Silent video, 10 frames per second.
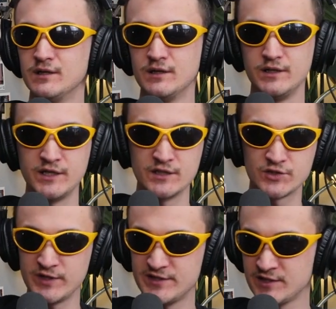Yeah,
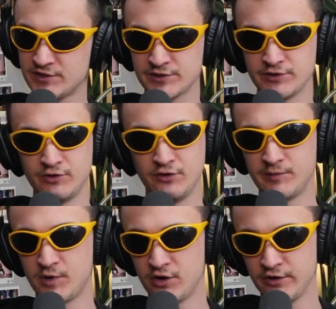26 years old. I'm
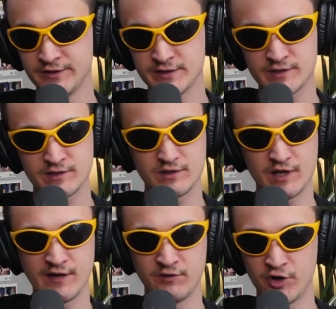an artist. I
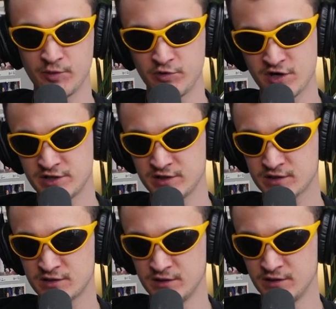have an art project
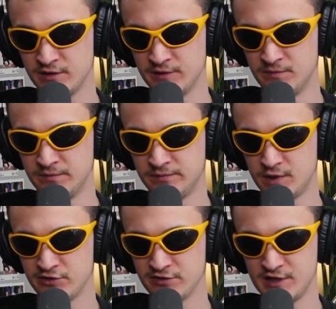
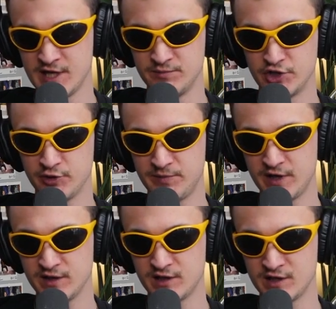under the name
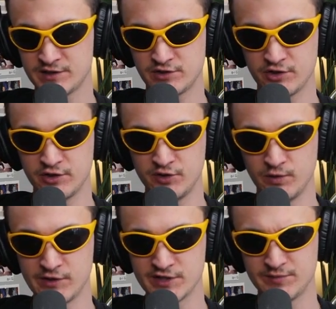Dertbag that I started when I
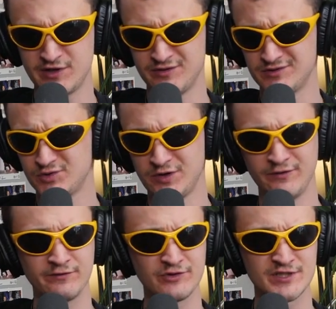was about 12,
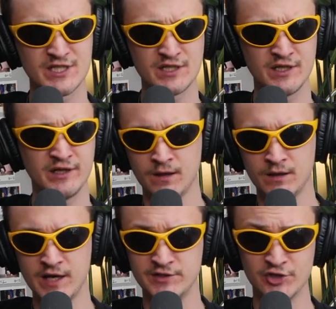13.
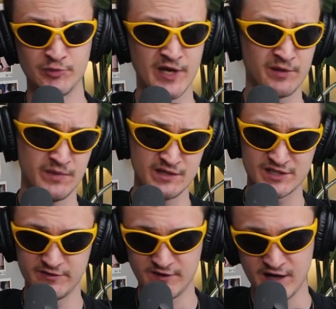And Dertbag means
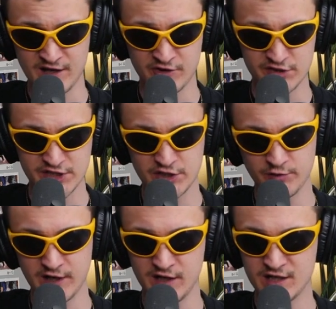divine energy
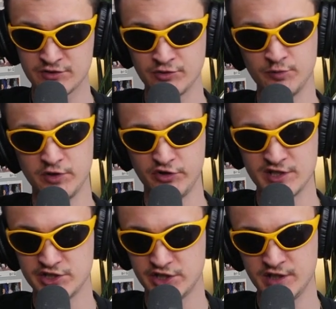radiates through beauty and
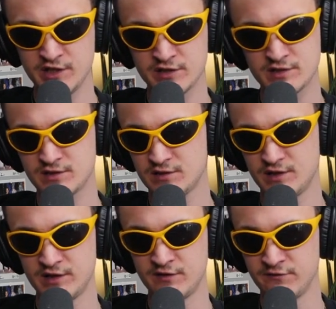genius.
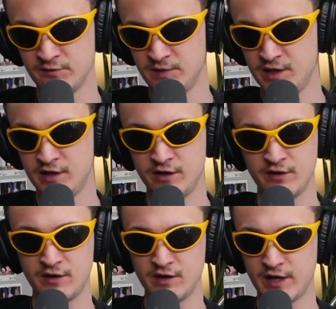And then from
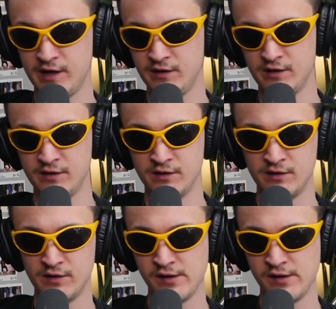there, I